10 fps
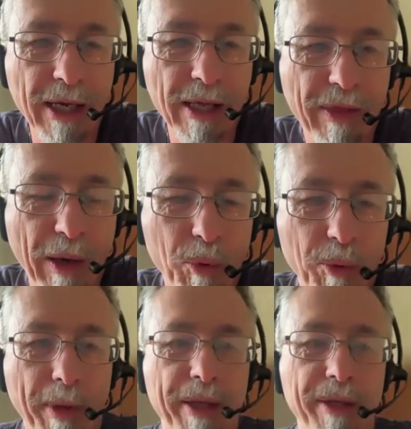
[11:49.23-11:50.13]
that will
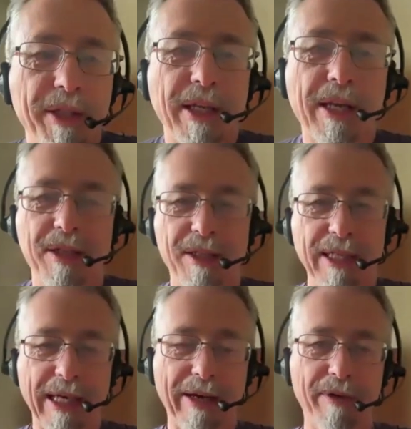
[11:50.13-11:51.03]
by
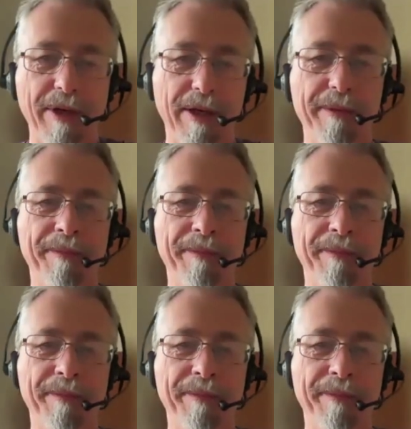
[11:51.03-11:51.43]
necessity have a